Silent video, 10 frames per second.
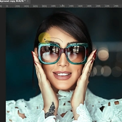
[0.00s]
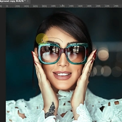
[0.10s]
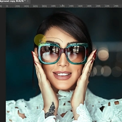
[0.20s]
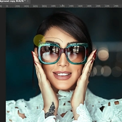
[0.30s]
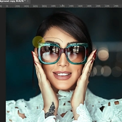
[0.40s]

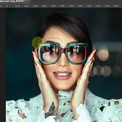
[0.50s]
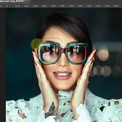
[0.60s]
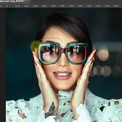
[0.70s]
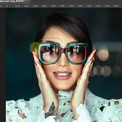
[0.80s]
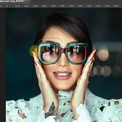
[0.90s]

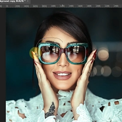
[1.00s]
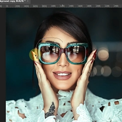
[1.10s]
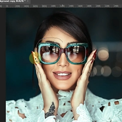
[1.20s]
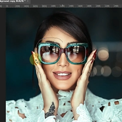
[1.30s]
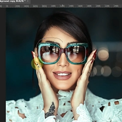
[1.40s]

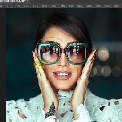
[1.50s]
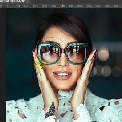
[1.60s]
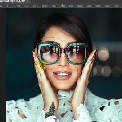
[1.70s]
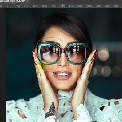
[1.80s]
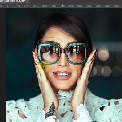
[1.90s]

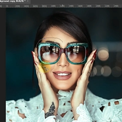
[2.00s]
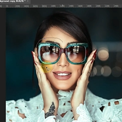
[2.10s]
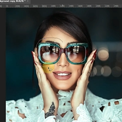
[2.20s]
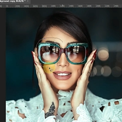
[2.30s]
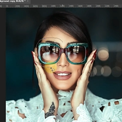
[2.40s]

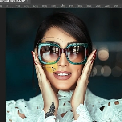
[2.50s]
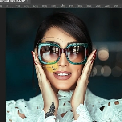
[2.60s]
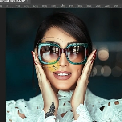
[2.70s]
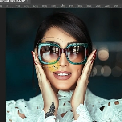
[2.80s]
(no one is talking)